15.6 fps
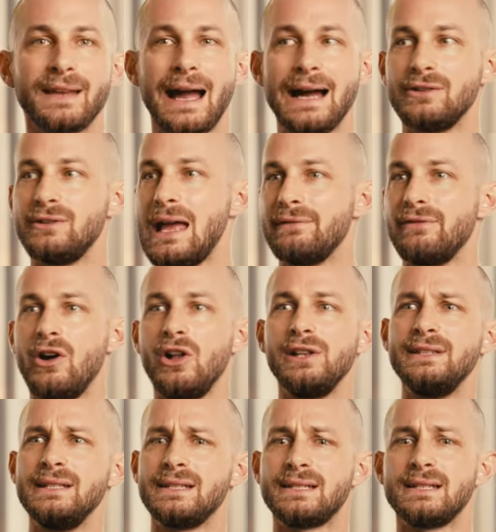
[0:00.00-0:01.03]
I don't have
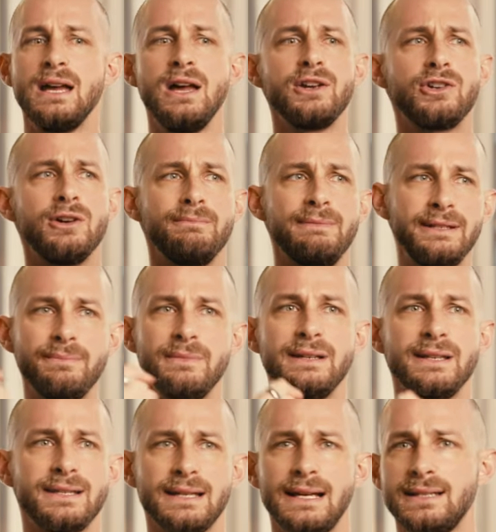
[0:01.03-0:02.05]
all these
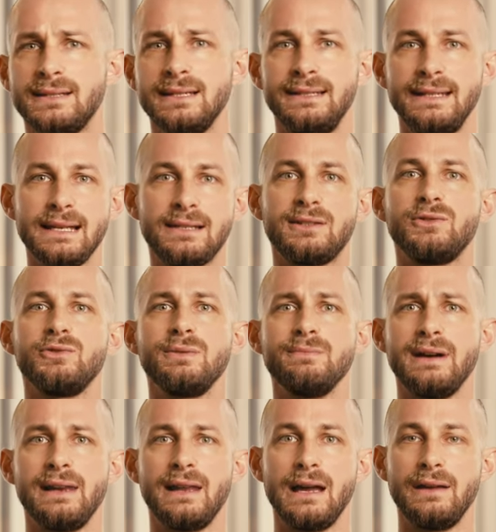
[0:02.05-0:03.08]
commitments I said yes to in
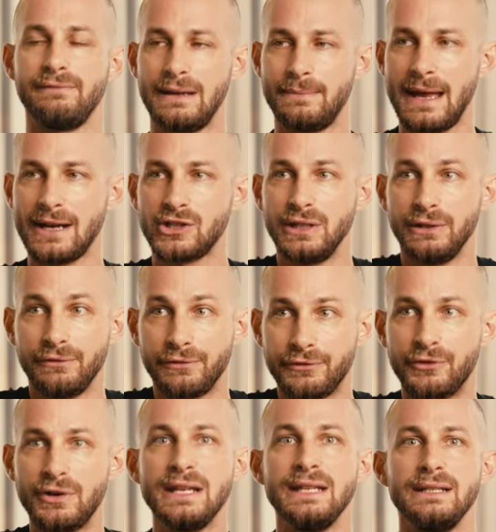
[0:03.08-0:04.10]
my life. I'm actually
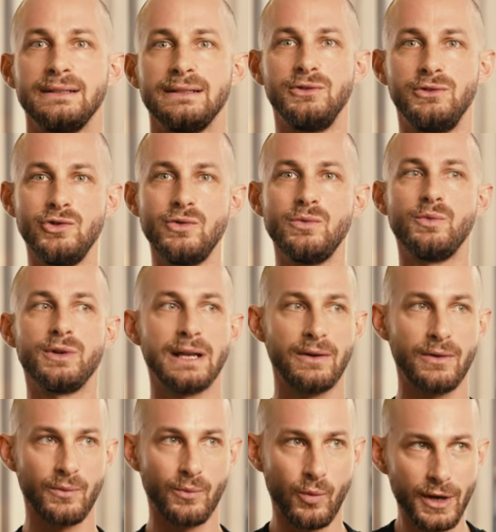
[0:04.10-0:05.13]
free to do what
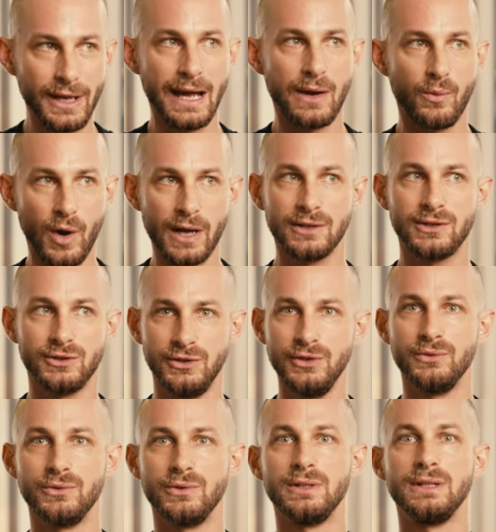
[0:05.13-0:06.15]
I want to
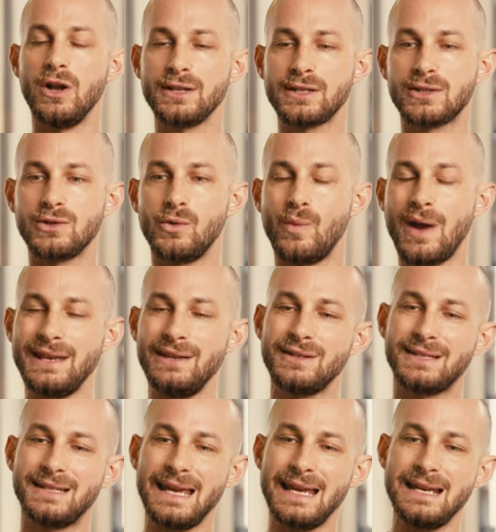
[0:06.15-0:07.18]
do. Also, when you
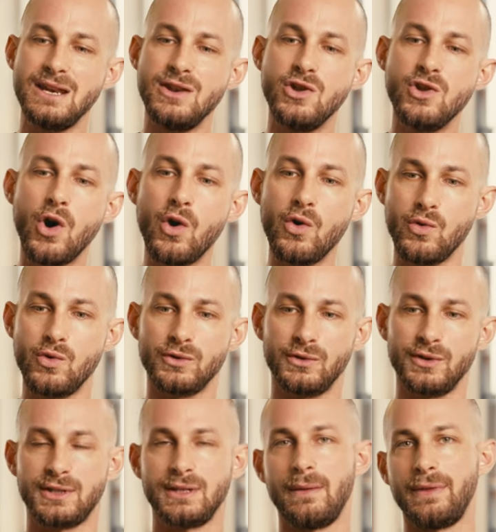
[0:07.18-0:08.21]
say no
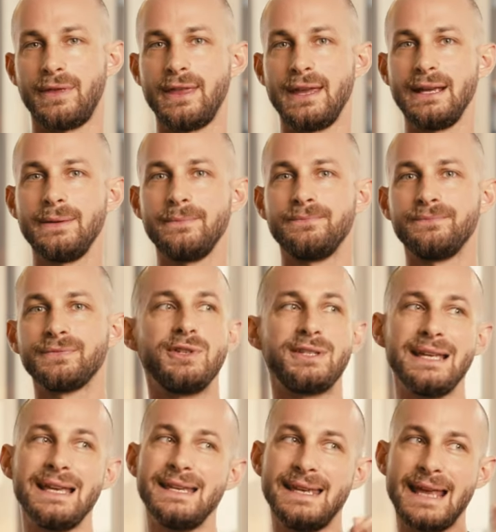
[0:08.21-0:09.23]
to something, you
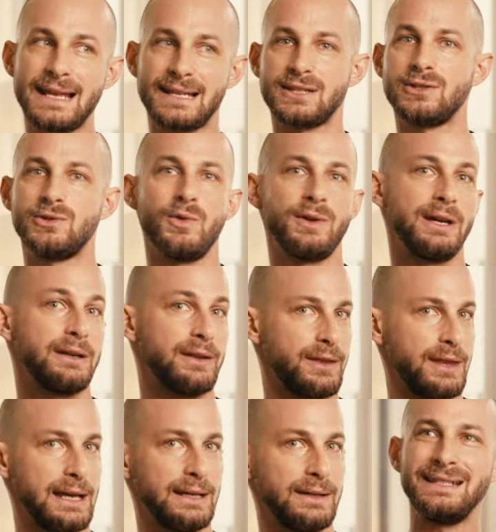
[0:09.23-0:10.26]
say yes to another
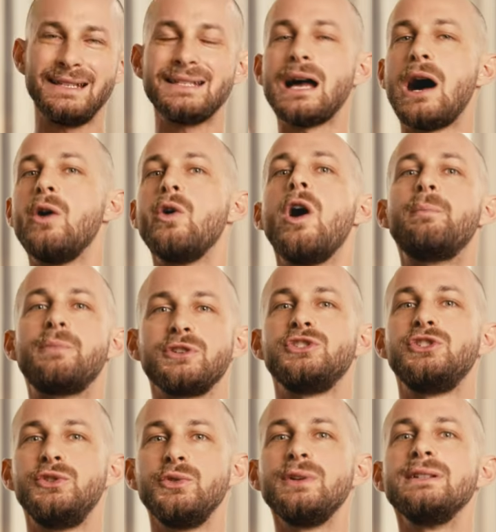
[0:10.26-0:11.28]
thing. This is how
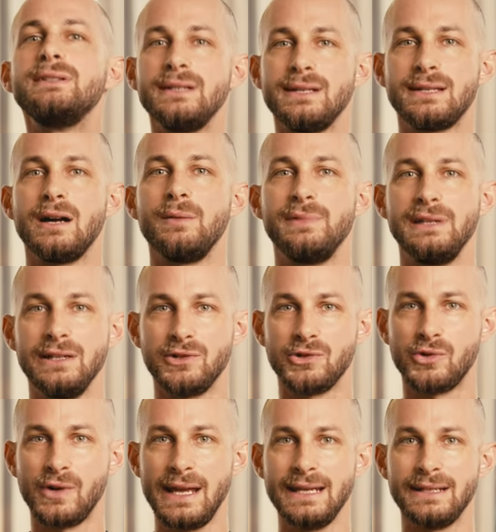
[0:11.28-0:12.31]
opportunities are being
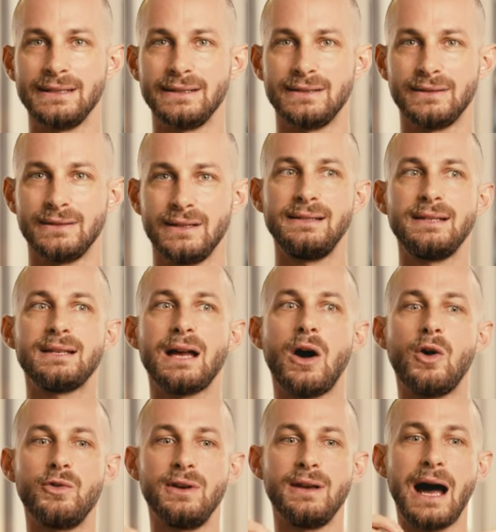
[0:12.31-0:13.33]
created. This is
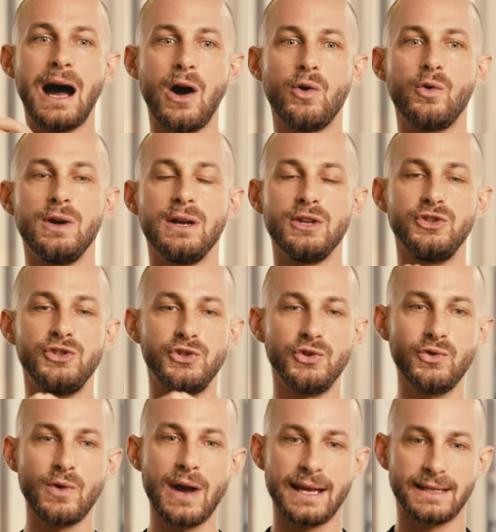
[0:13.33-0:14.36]
how now
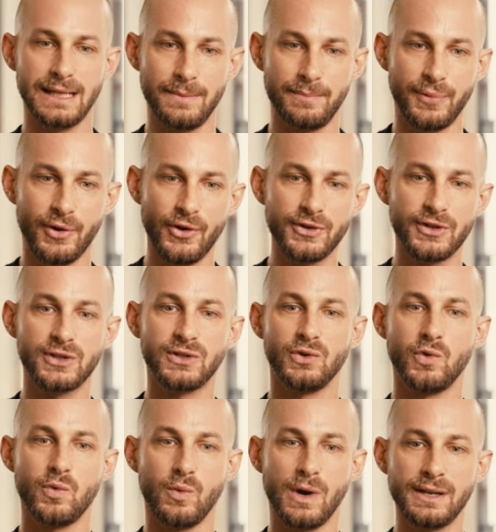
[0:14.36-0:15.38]
you, as a person
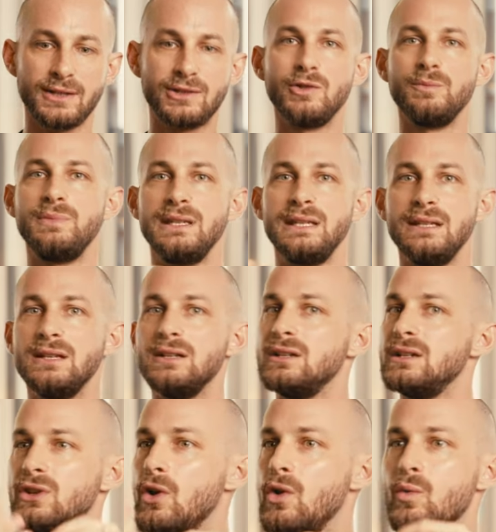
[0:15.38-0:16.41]
who wants to be,
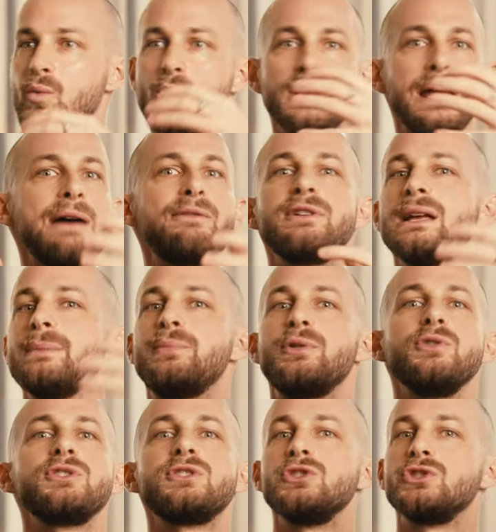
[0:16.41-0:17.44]
you know, whatever that
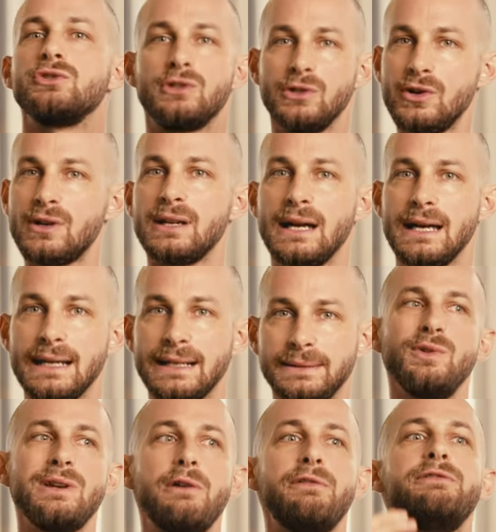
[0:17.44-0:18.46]
person should look like,
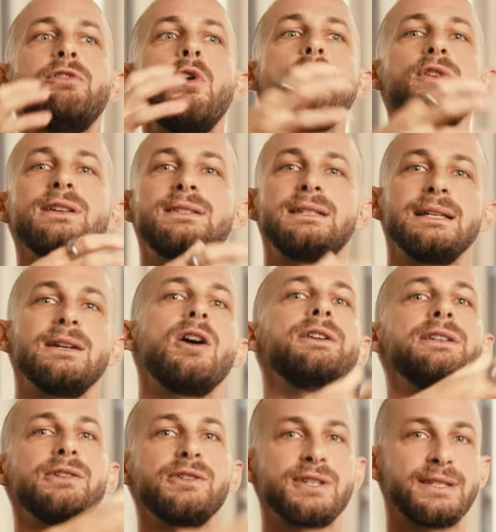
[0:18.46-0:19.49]
you're now focusing
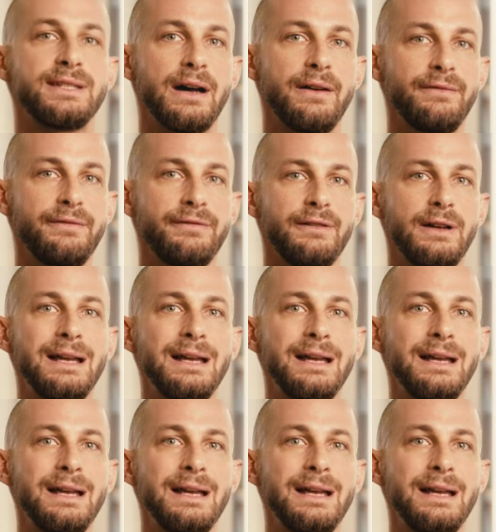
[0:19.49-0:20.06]
on your stuff.